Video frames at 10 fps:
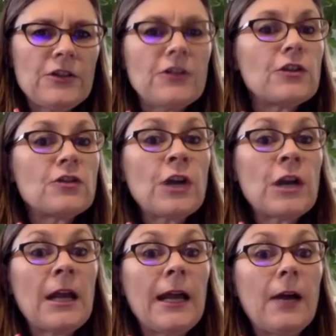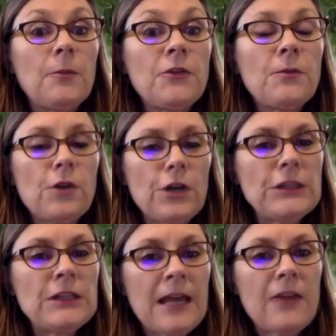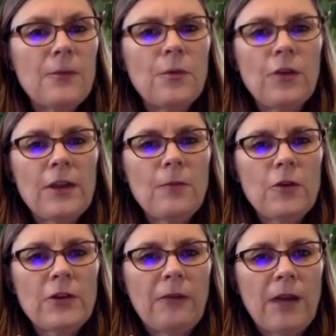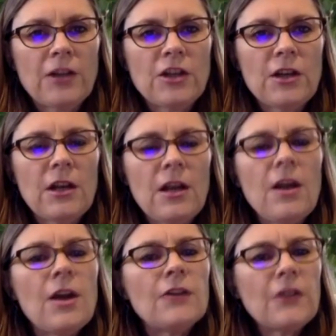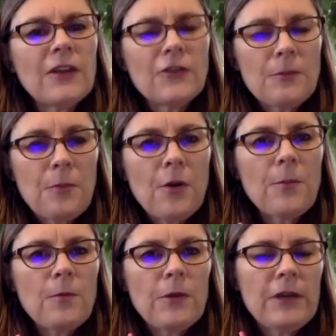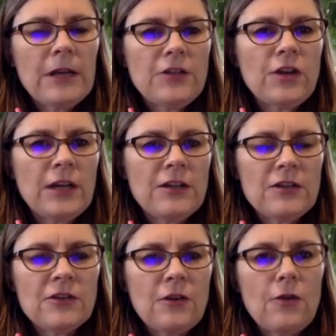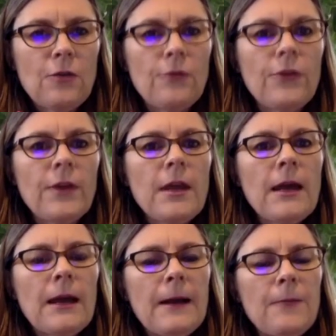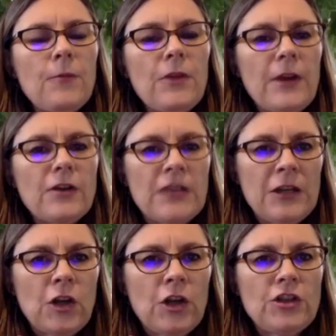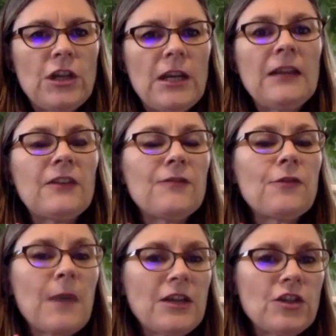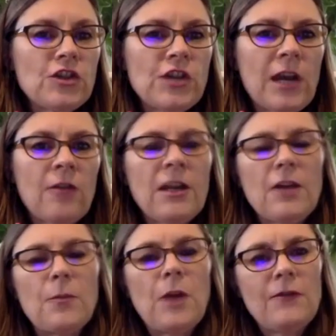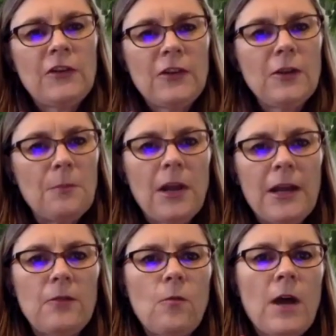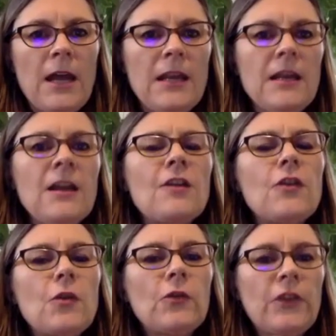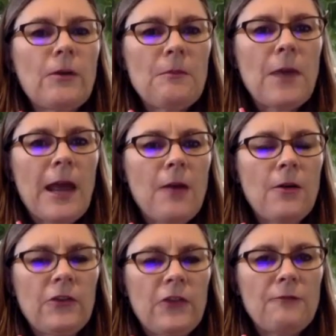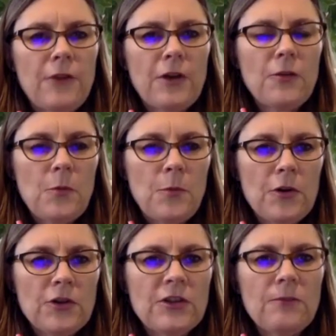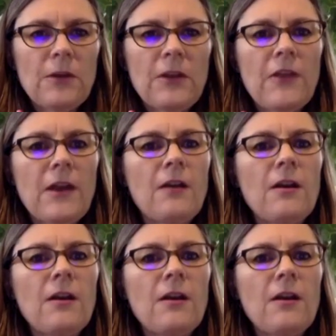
that are trying to help to work together, pulling in one direction. So that's the problem we're really trying to solve with our technology. It's information sharing in a privacy compliant way that also empowers that vulnerable person, whether they're